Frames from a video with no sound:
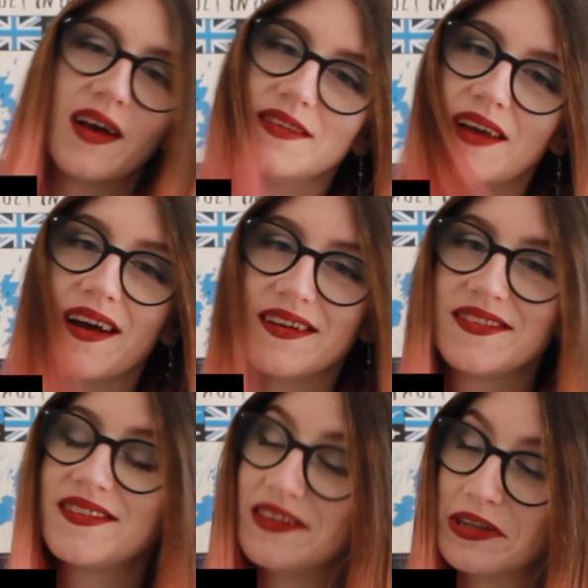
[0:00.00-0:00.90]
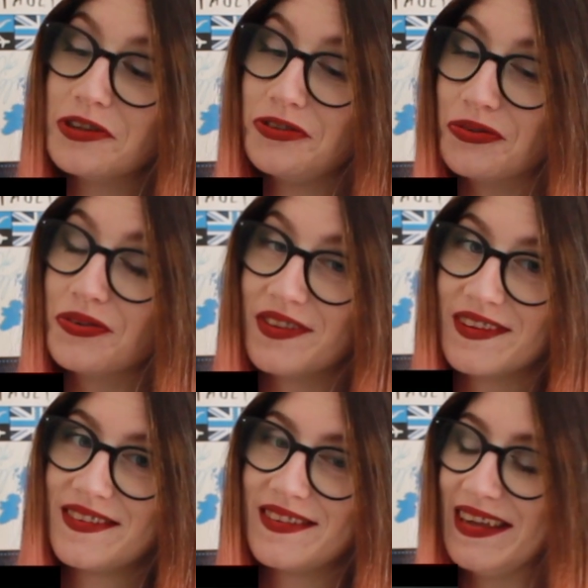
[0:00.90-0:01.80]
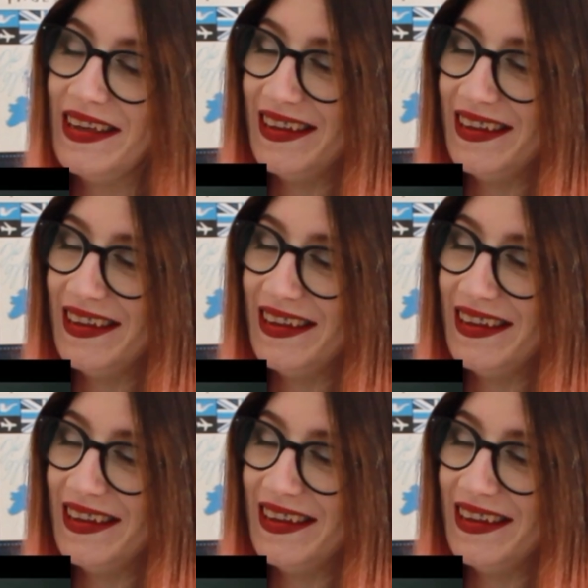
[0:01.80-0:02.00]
I still adore this scene.